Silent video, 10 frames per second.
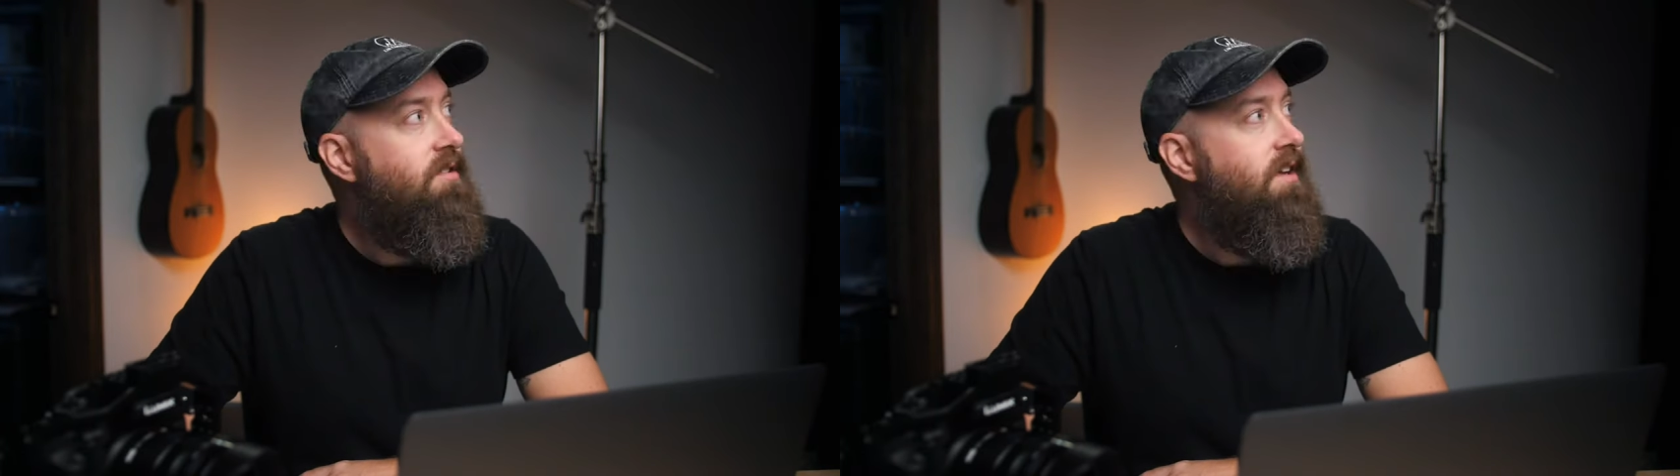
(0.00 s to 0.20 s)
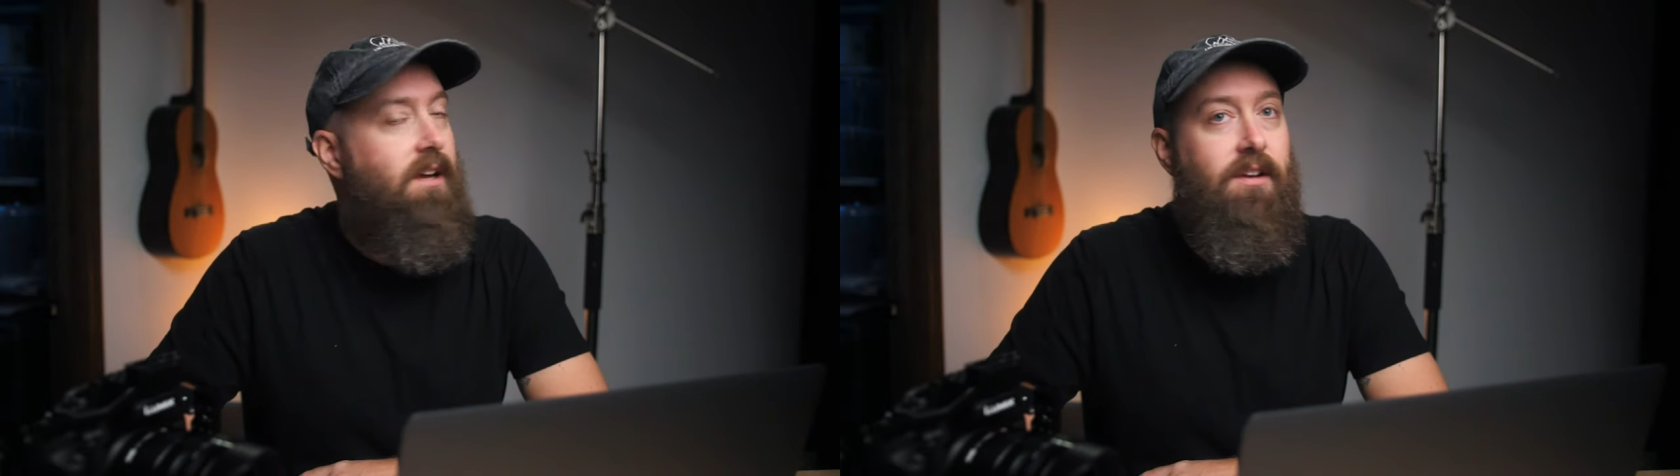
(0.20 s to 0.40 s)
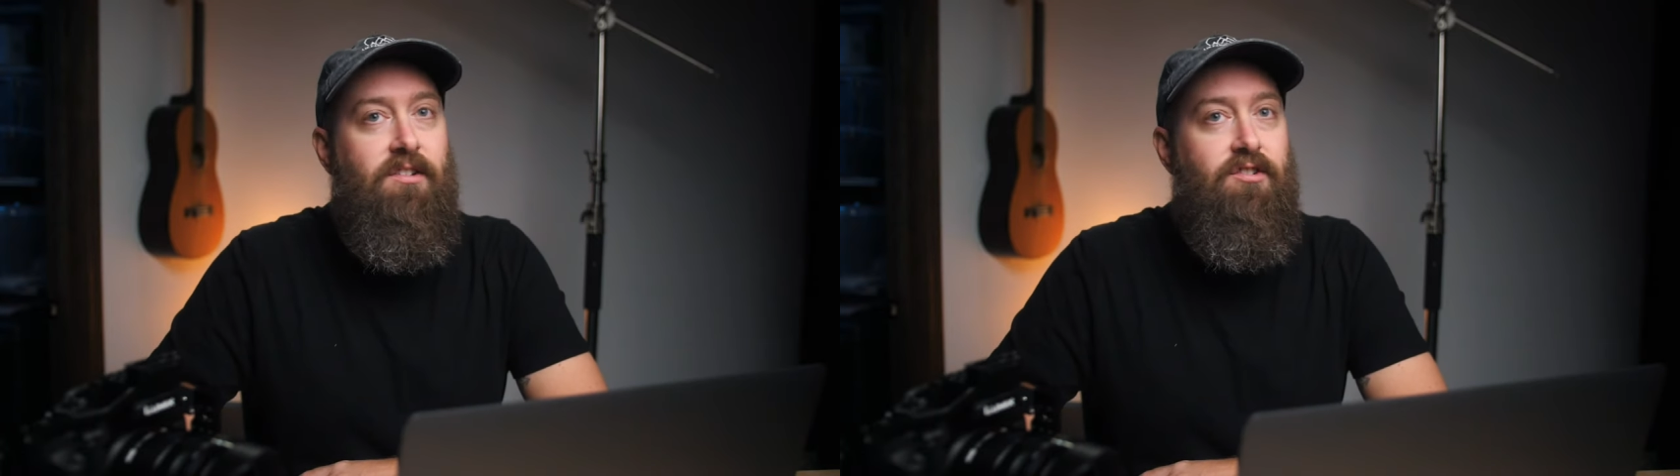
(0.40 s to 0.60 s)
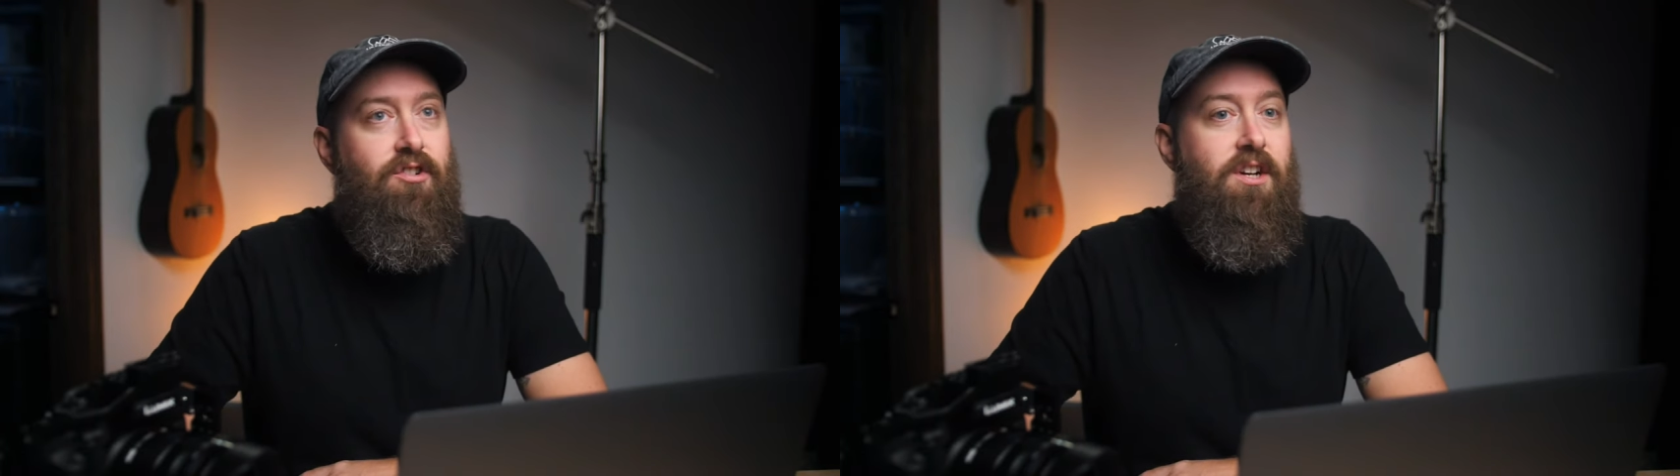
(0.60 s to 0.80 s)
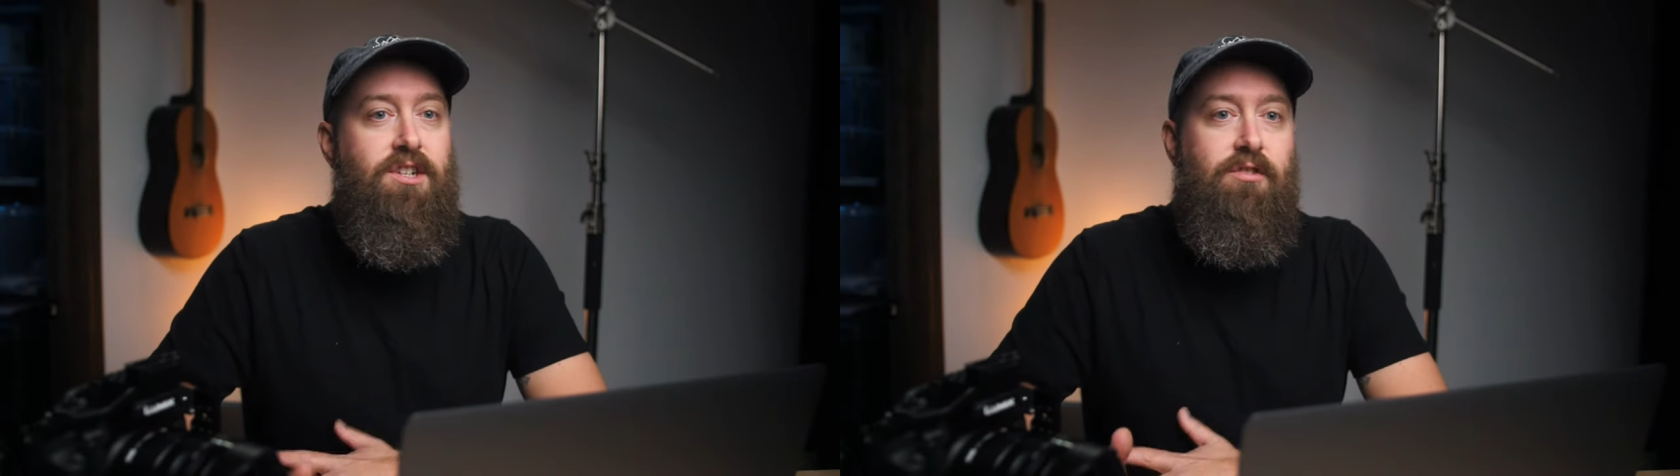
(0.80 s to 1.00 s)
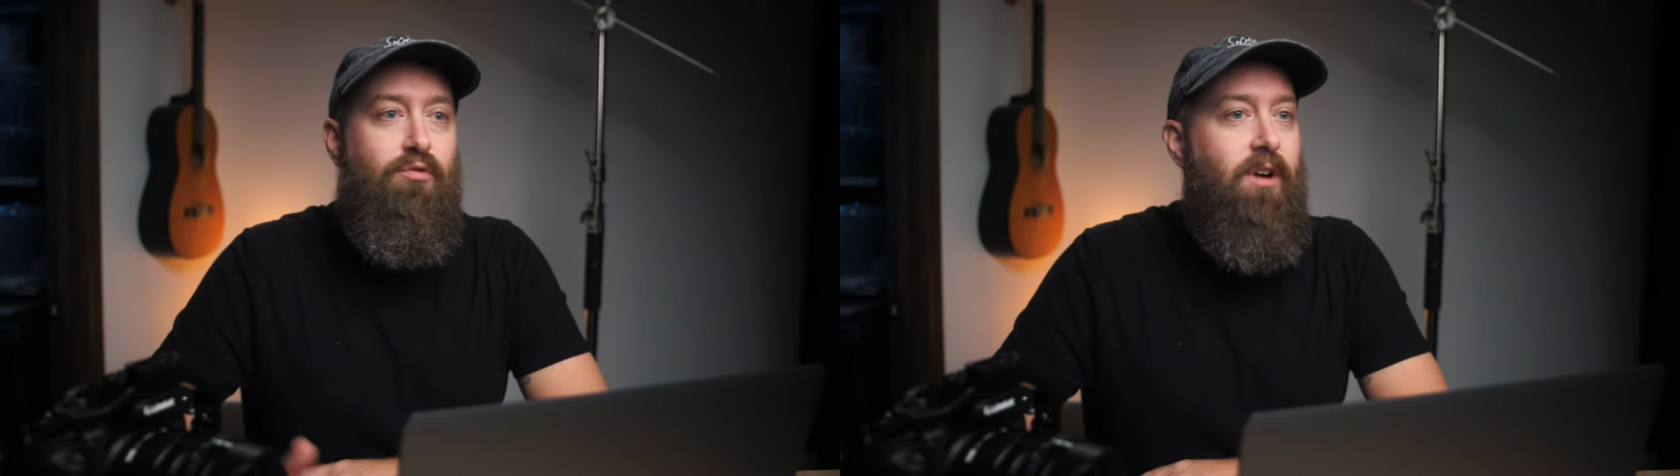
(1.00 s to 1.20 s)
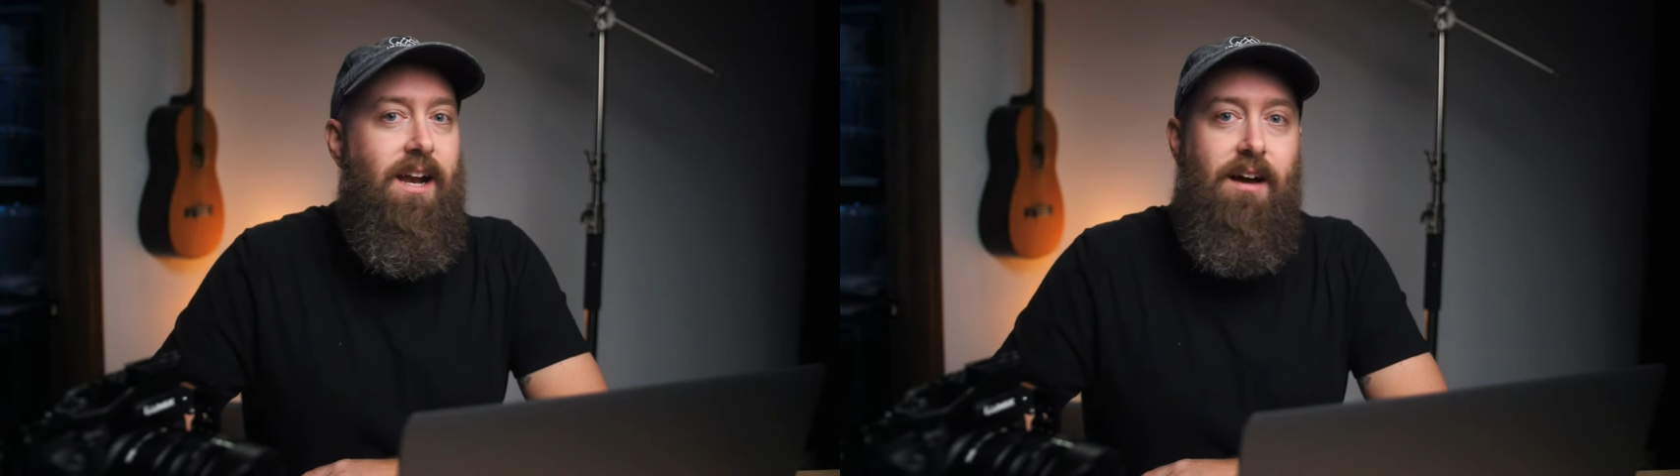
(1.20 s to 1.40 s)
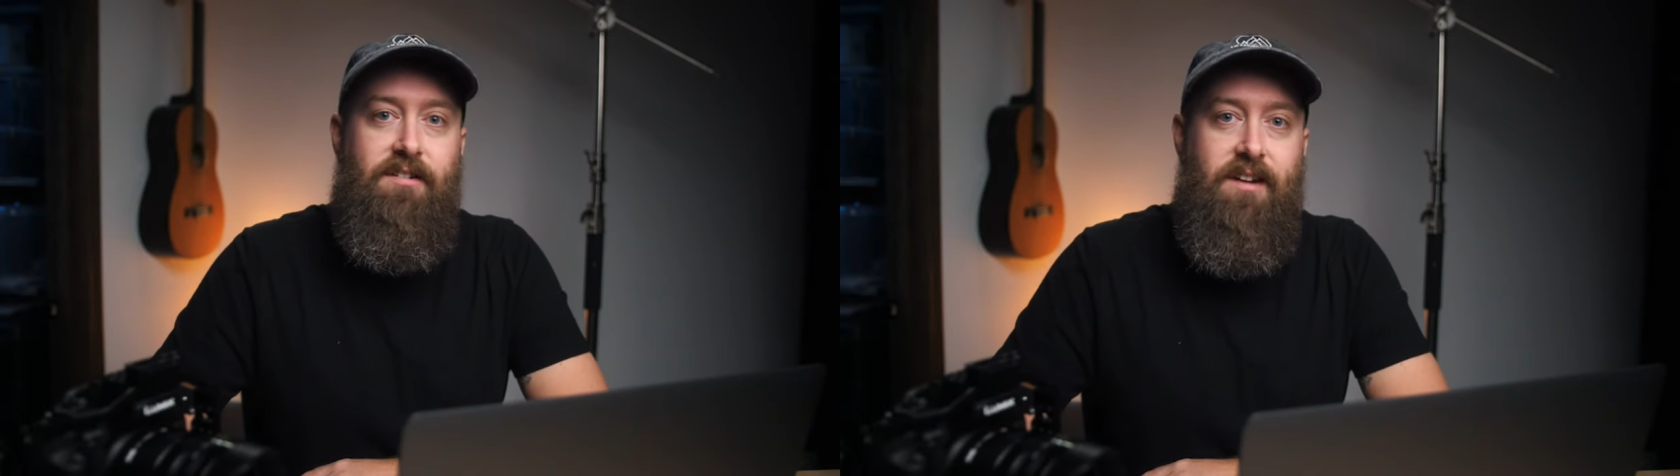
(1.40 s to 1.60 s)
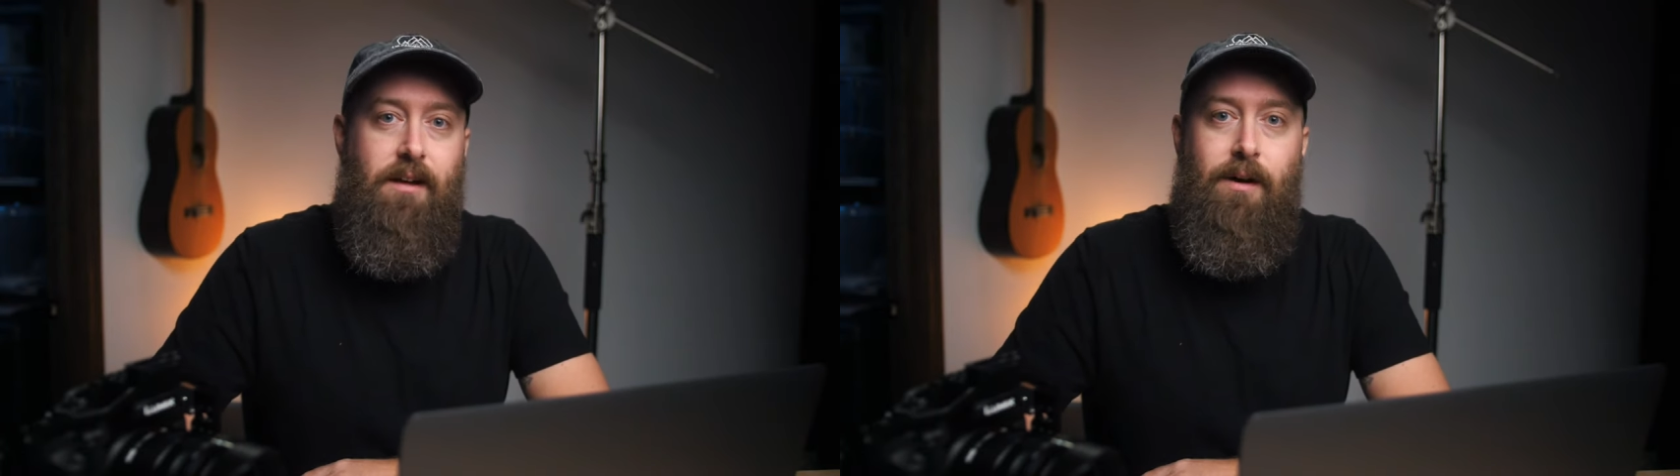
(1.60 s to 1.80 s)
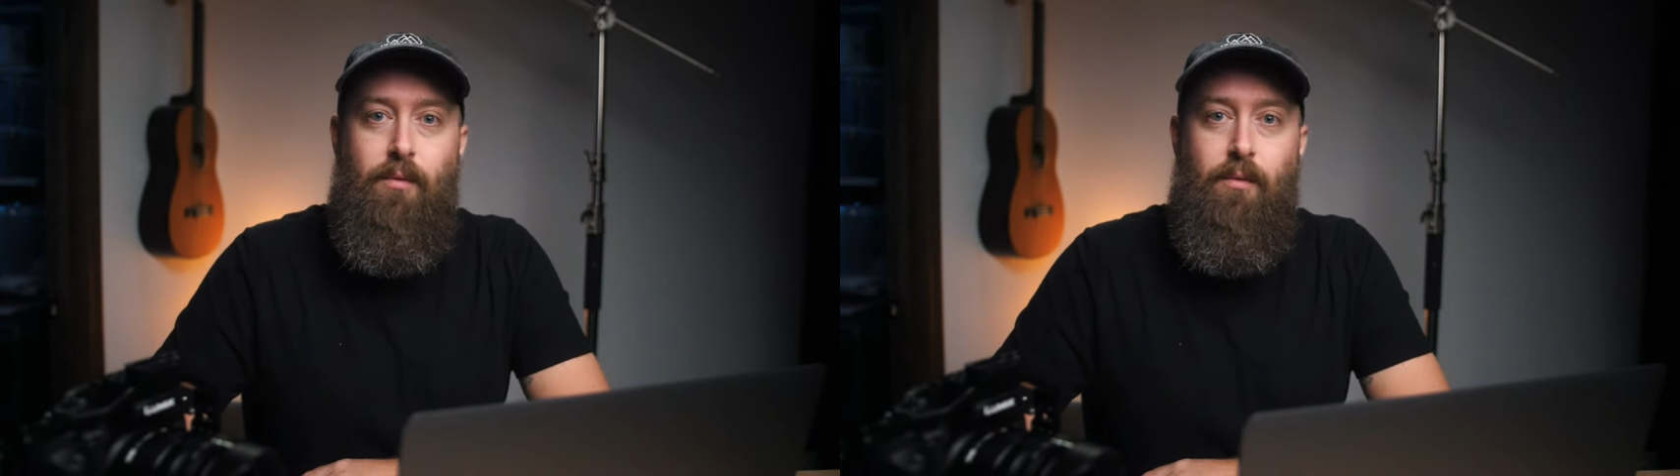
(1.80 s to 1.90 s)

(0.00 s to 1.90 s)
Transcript: There's like construction right outside my